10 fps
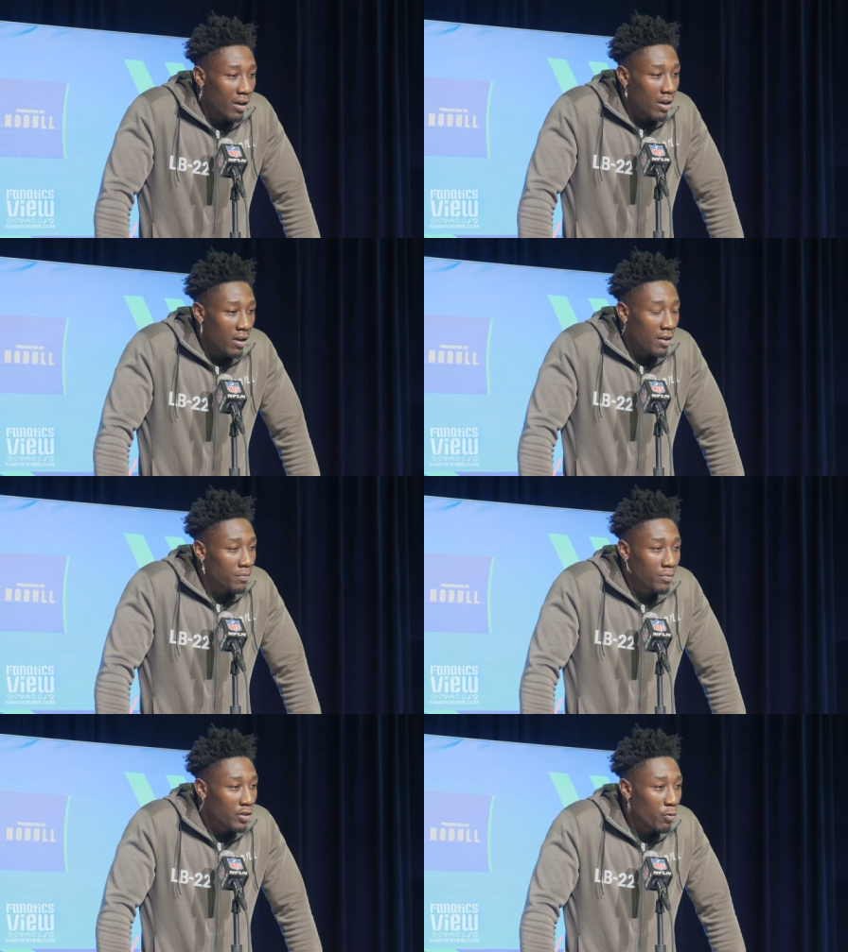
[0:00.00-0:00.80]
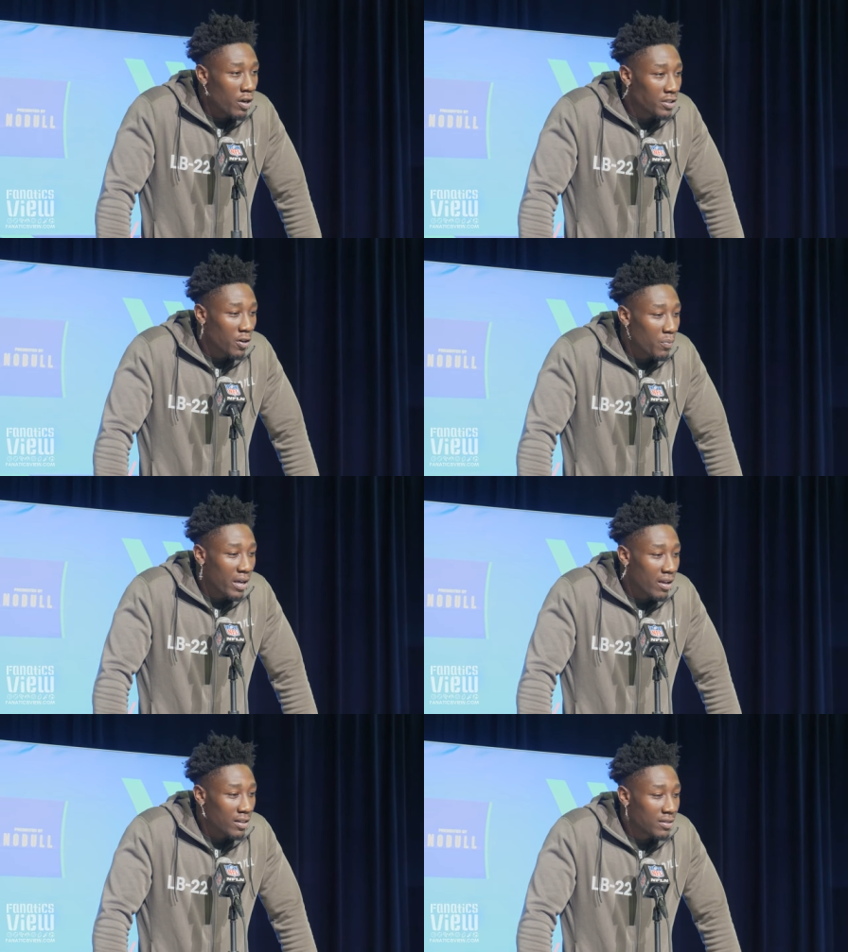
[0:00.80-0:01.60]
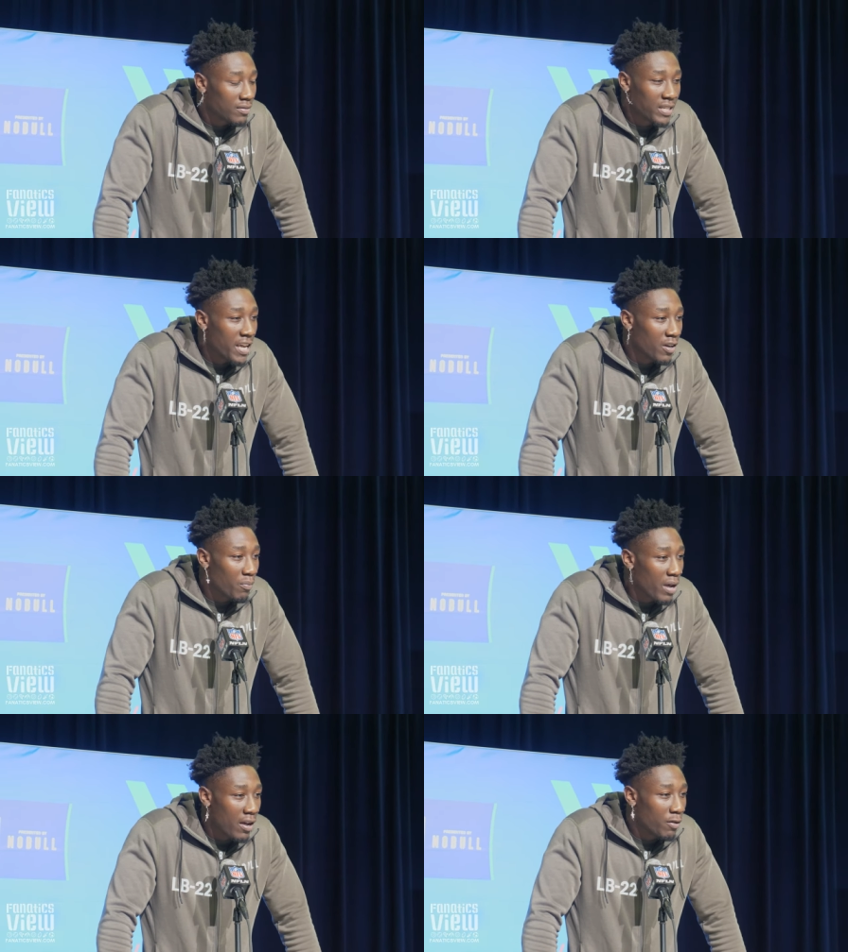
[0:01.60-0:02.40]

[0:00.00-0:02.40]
Uh, you wasn't going to be able to take him out.